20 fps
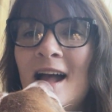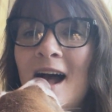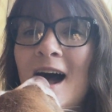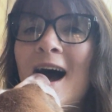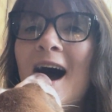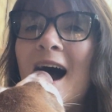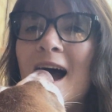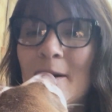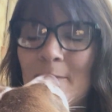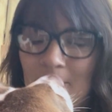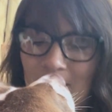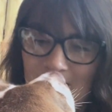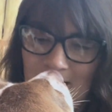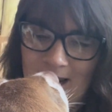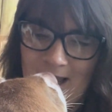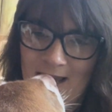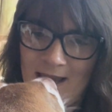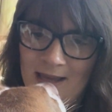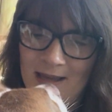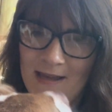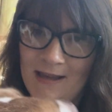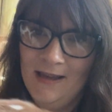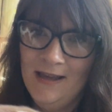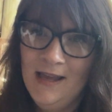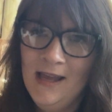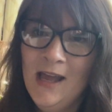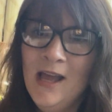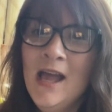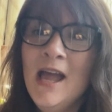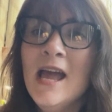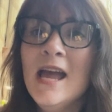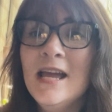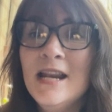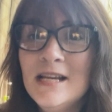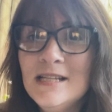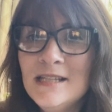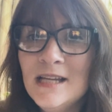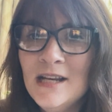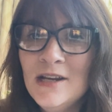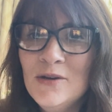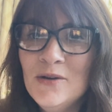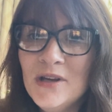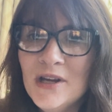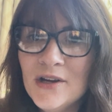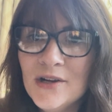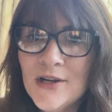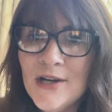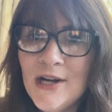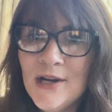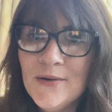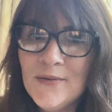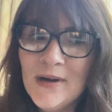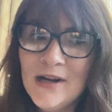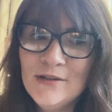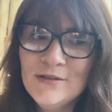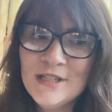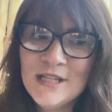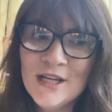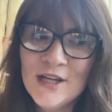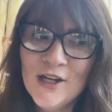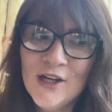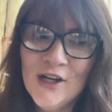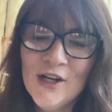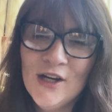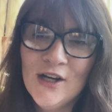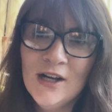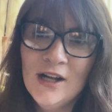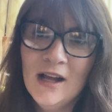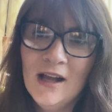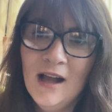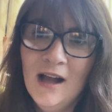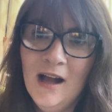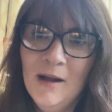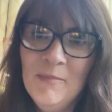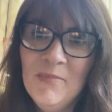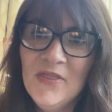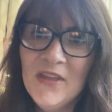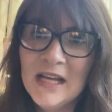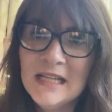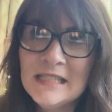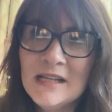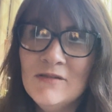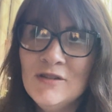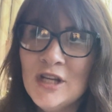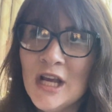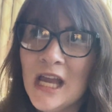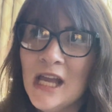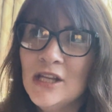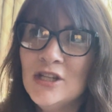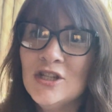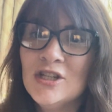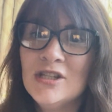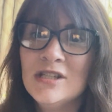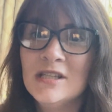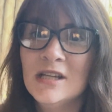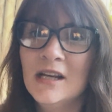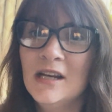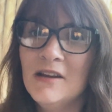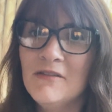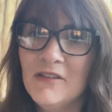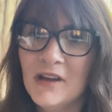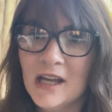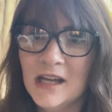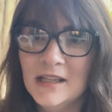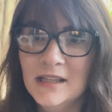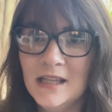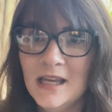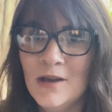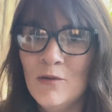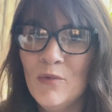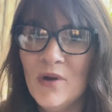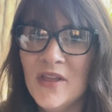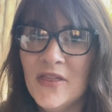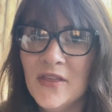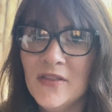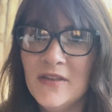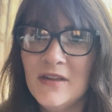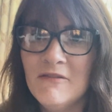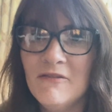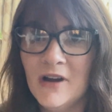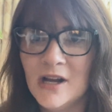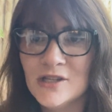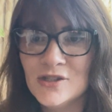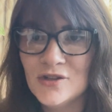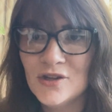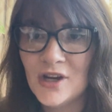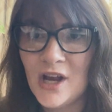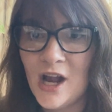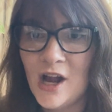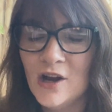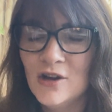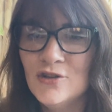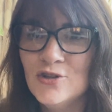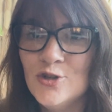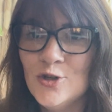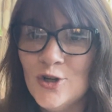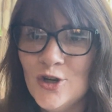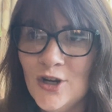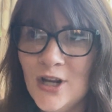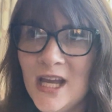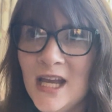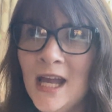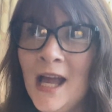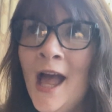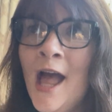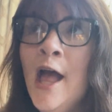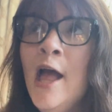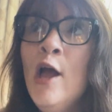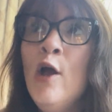Hi, buddy. It is a new era around here. Things have changed significantly with the foster care journey.